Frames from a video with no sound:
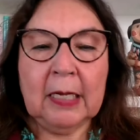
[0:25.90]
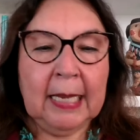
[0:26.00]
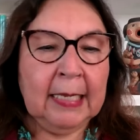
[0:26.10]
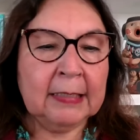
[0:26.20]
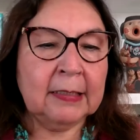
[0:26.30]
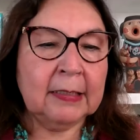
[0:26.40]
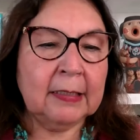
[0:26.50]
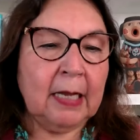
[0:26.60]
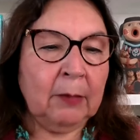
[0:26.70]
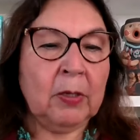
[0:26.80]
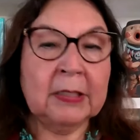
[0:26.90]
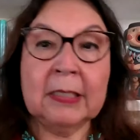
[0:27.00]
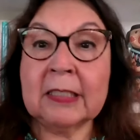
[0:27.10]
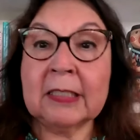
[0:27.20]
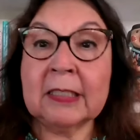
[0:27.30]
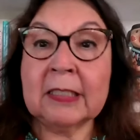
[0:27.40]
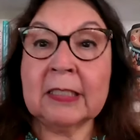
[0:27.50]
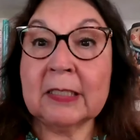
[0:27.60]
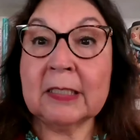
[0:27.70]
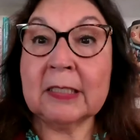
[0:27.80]
And I want to ex-
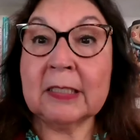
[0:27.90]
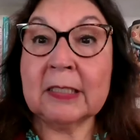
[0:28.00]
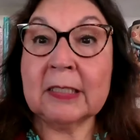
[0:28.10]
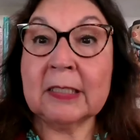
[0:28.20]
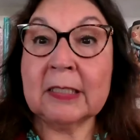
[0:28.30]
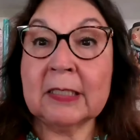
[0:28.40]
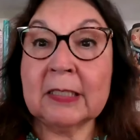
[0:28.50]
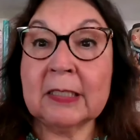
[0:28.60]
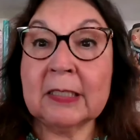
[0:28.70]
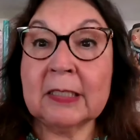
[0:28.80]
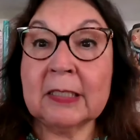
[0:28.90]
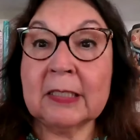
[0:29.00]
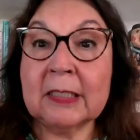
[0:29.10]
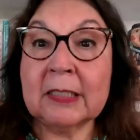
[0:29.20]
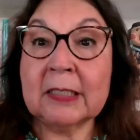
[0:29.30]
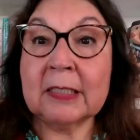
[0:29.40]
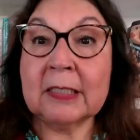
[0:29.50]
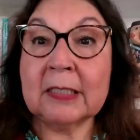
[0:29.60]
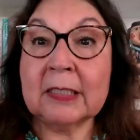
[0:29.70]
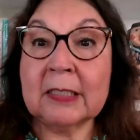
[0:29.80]
tell you who he is. He's here.
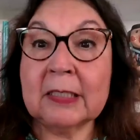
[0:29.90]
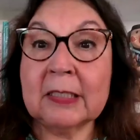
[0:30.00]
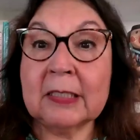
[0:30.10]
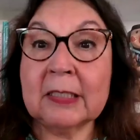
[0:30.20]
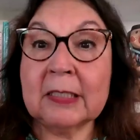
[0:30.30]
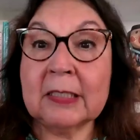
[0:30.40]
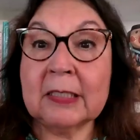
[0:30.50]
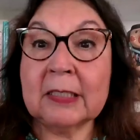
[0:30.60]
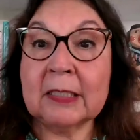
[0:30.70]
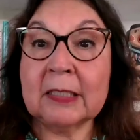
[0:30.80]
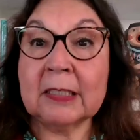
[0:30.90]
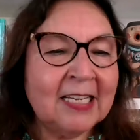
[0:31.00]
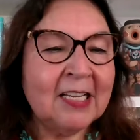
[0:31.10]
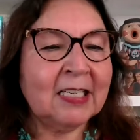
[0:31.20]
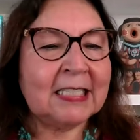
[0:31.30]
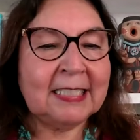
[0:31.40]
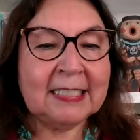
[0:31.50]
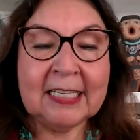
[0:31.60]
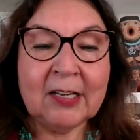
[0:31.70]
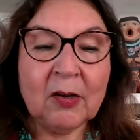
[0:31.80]
You can see him. Mindahi
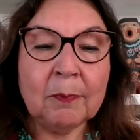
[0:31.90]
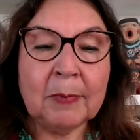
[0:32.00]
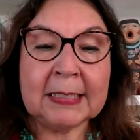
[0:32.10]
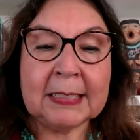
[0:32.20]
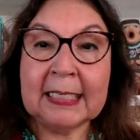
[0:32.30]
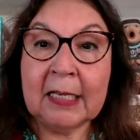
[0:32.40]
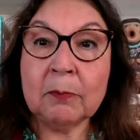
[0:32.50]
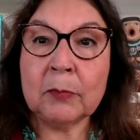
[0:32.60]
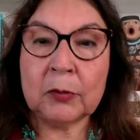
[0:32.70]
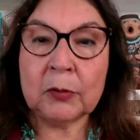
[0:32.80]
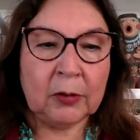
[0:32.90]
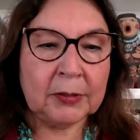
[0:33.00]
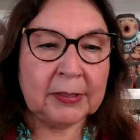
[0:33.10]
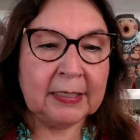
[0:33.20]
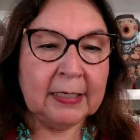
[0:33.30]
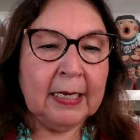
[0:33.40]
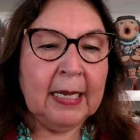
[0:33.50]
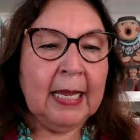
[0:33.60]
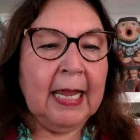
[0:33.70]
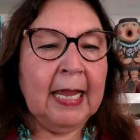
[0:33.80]
Crescencio Bastida Muñoz.
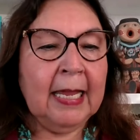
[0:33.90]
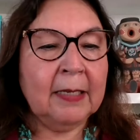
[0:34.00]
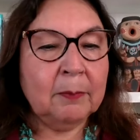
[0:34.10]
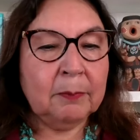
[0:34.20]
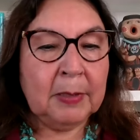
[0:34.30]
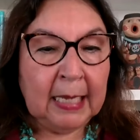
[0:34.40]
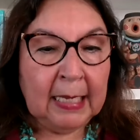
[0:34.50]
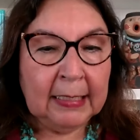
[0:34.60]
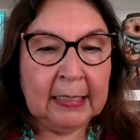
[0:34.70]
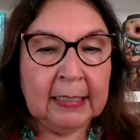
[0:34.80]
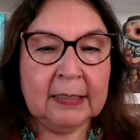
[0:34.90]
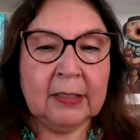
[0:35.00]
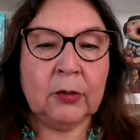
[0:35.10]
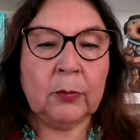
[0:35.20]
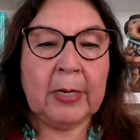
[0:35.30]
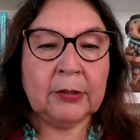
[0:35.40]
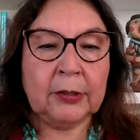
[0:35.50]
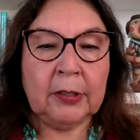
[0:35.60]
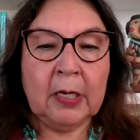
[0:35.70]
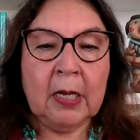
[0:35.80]
And Mindahi is the
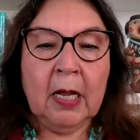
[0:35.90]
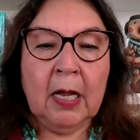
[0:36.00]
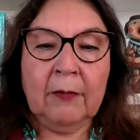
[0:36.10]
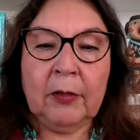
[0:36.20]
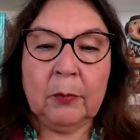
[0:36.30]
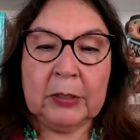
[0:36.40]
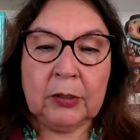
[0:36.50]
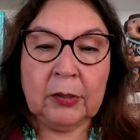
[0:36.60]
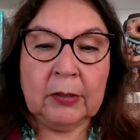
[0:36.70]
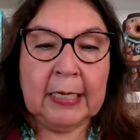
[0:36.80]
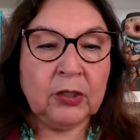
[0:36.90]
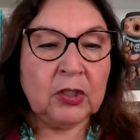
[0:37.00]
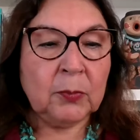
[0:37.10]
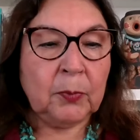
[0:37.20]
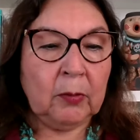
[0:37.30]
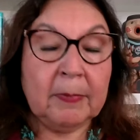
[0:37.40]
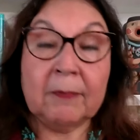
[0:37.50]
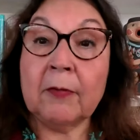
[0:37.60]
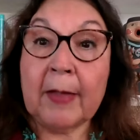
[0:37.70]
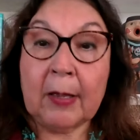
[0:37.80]
director of the Original Nations Program
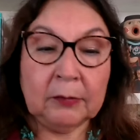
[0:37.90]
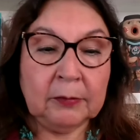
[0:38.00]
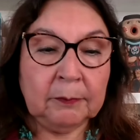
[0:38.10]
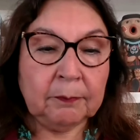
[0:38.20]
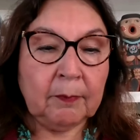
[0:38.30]
of the Fountain.